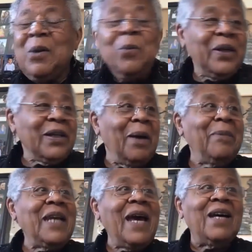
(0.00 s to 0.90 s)
We're
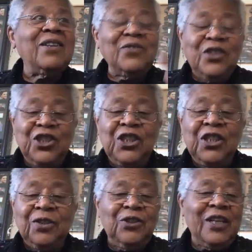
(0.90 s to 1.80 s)
coming out of
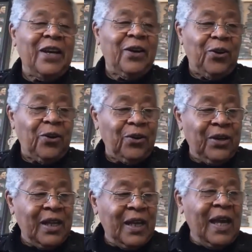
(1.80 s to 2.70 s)
sheer terror.
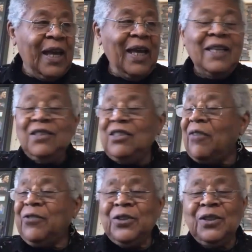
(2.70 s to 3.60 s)
And
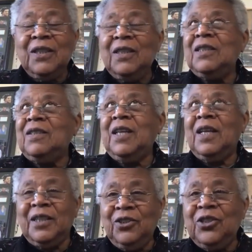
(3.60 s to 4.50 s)
Jefferson is
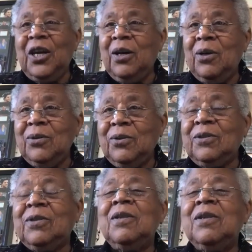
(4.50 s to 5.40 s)
telling
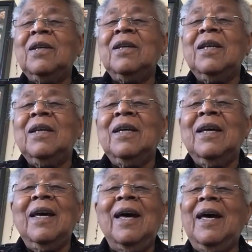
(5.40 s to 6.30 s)
jokes.
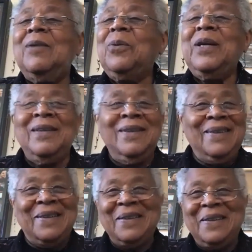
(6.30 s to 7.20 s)
And we,